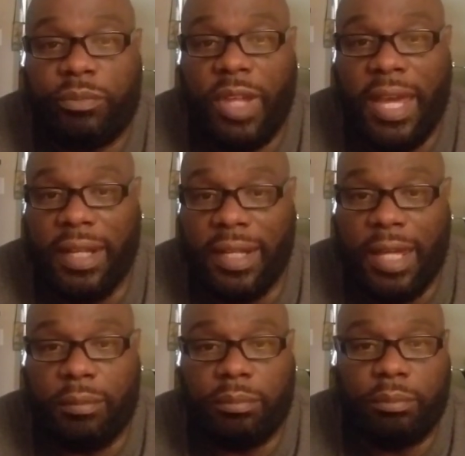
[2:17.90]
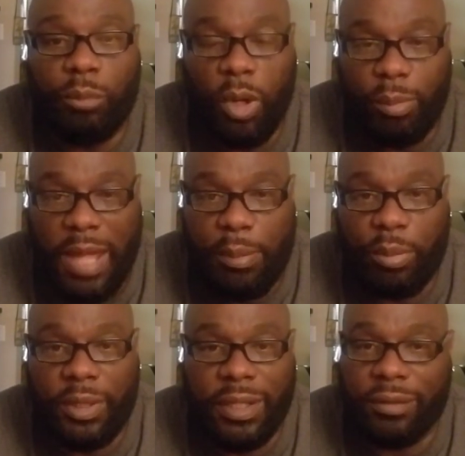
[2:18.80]
and let more black
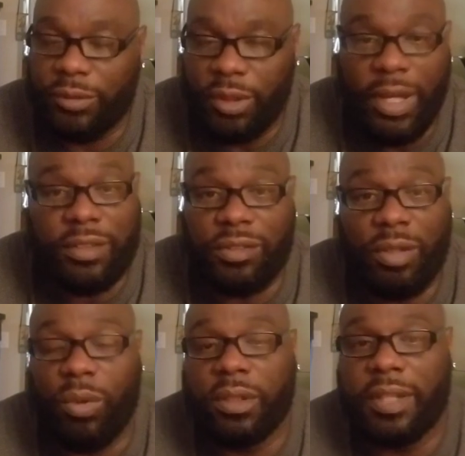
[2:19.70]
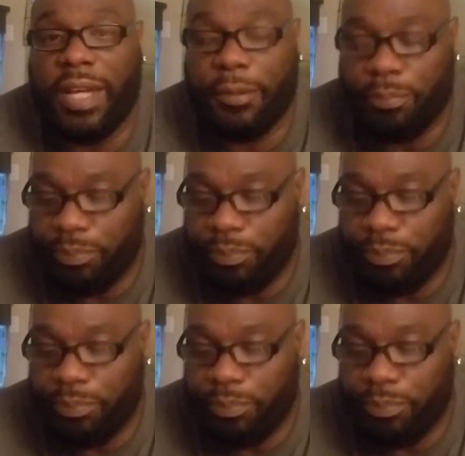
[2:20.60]
people in. Agents don't want that.